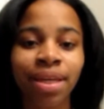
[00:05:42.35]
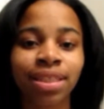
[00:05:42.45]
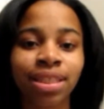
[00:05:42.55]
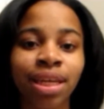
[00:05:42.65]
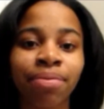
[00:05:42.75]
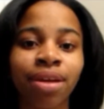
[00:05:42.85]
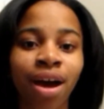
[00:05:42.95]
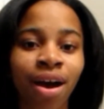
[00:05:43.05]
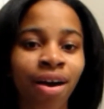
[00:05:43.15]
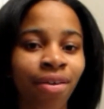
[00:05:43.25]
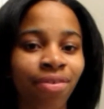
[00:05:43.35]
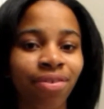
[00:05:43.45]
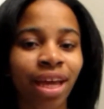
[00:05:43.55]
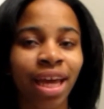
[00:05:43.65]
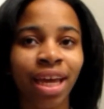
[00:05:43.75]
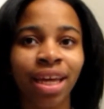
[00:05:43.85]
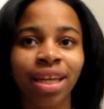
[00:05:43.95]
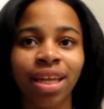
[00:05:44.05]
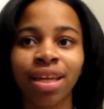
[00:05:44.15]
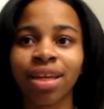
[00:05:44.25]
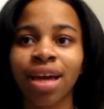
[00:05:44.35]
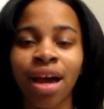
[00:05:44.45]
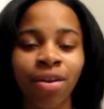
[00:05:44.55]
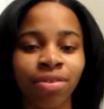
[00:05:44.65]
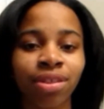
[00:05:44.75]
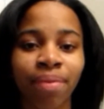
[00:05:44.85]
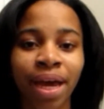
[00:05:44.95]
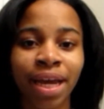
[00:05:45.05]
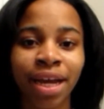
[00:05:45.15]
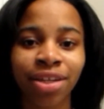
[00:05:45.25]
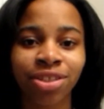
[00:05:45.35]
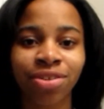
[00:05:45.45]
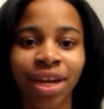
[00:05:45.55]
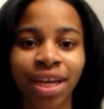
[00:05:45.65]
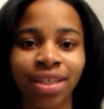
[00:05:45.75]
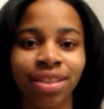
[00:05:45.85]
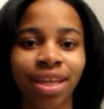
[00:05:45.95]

it slipped off and it got onto my hair strands